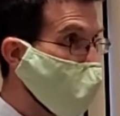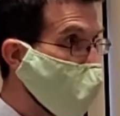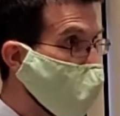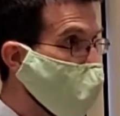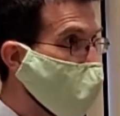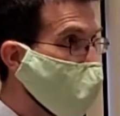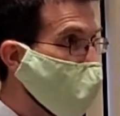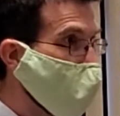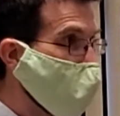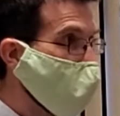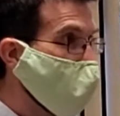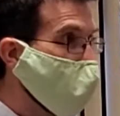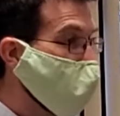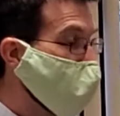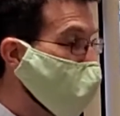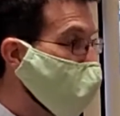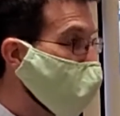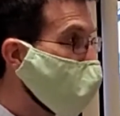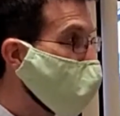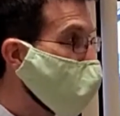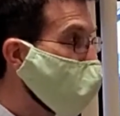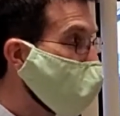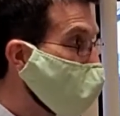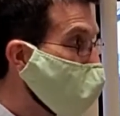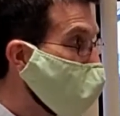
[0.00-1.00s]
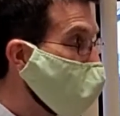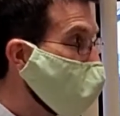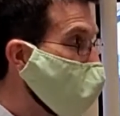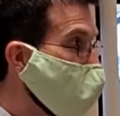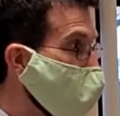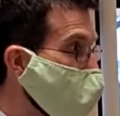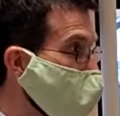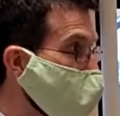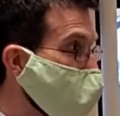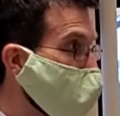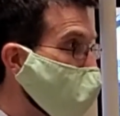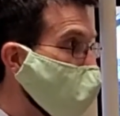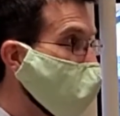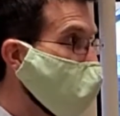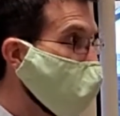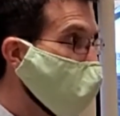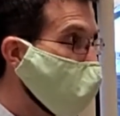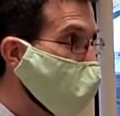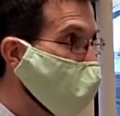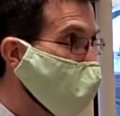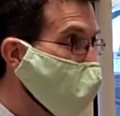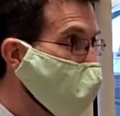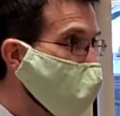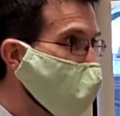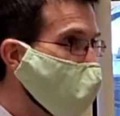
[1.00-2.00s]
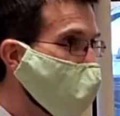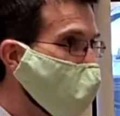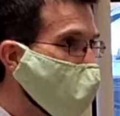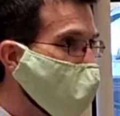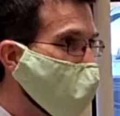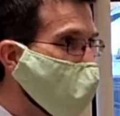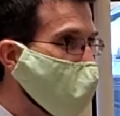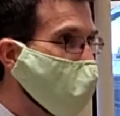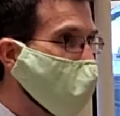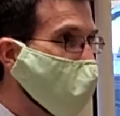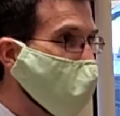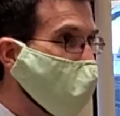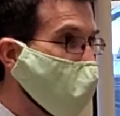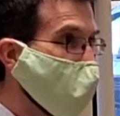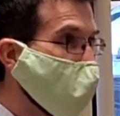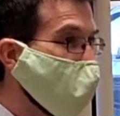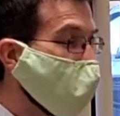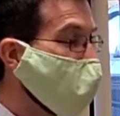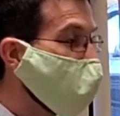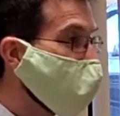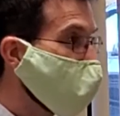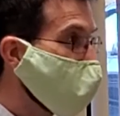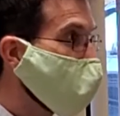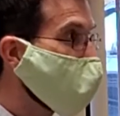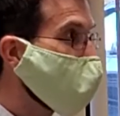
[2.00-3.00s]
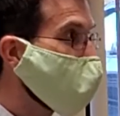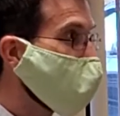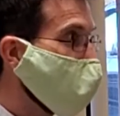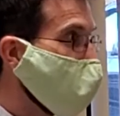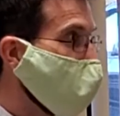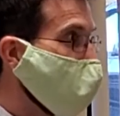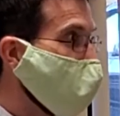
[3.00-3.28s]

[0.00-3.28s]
and it's one word, it's 3 letters. Any guesses?